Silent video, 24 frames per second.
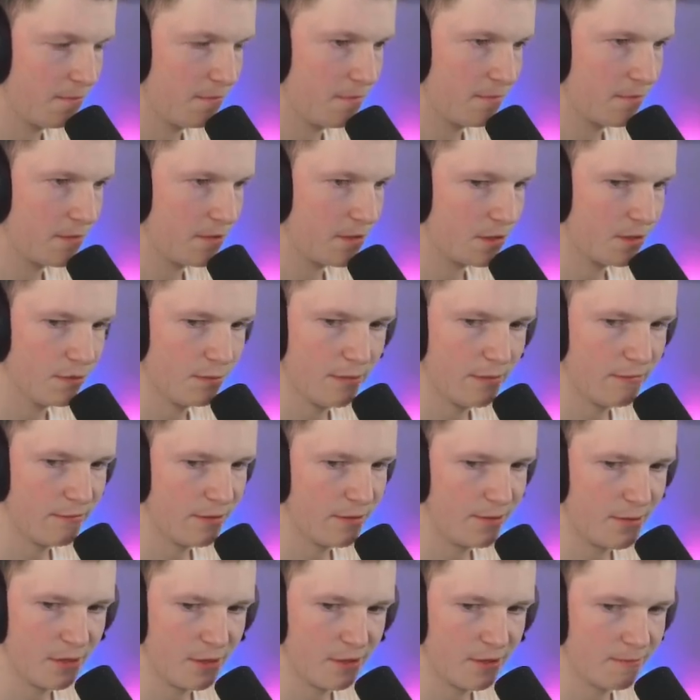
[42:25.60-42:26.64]
Don't worry
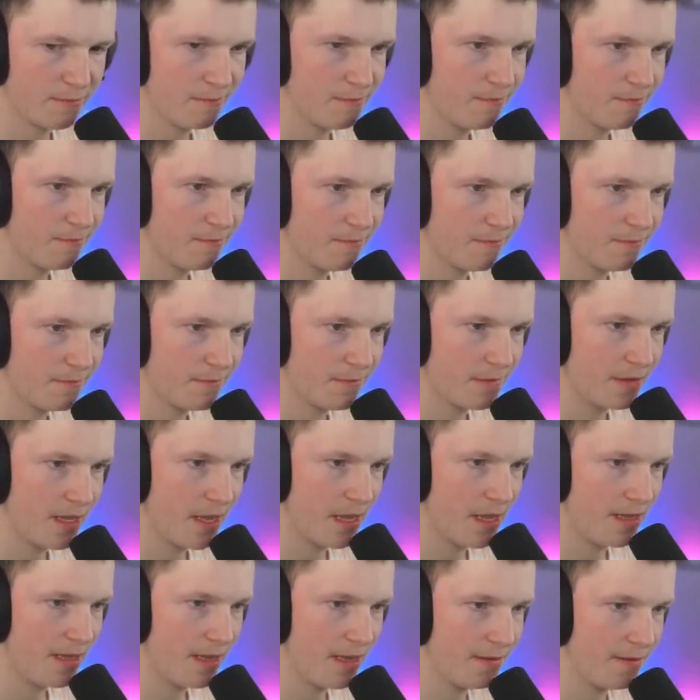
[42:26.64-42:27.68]
about it.
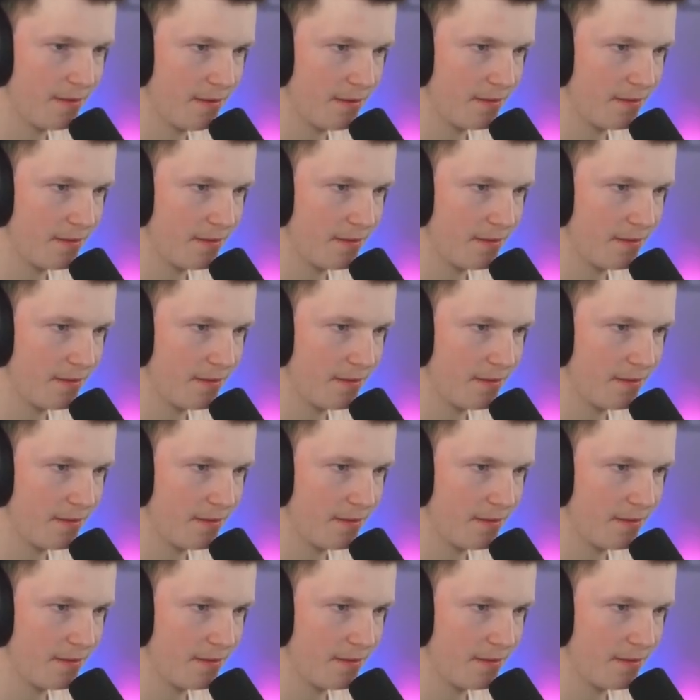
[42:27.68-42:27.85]
Yeah.